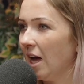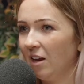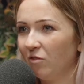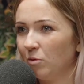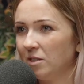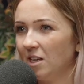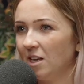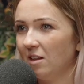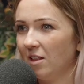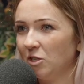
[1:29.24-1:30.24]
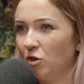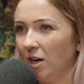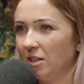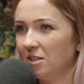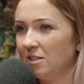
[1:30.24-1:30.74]
And if we see that they're
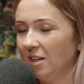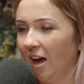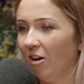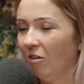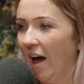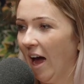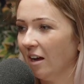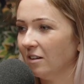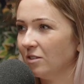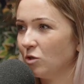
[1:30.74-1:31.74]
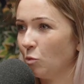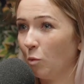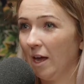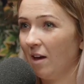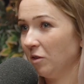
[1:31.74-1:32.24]
trying to sell and
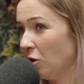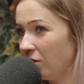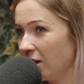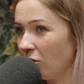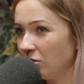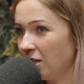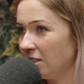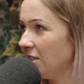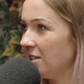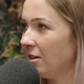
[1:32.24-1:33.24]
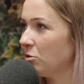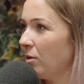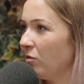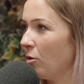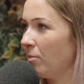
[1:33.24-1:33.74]
we haven't got their contact details or
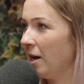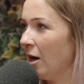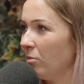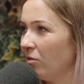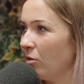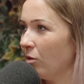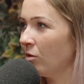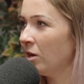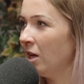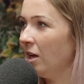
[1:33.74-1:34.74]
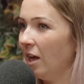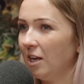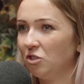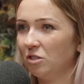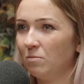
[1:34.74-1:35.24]
we've not been out before,
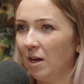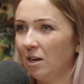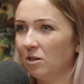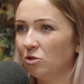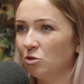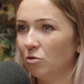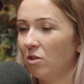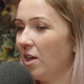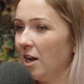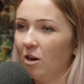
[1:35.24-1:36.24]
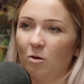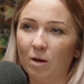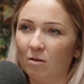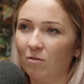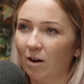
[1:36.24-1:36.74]
it's just making sure that they know
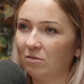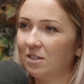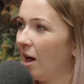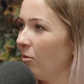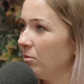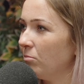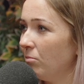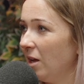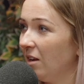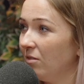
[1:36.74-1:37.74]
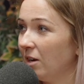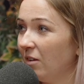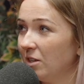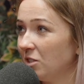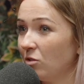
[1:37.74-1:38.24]
we're around to help them, even
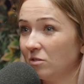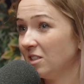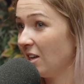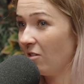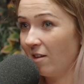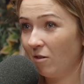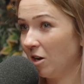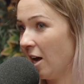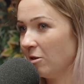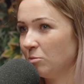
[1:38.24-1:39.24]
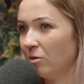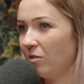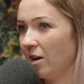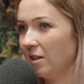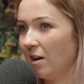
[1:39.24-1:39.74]
if it's not to sell their own house but
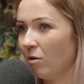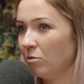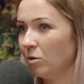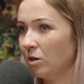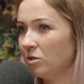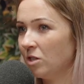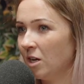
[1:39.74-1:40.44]
find their onward.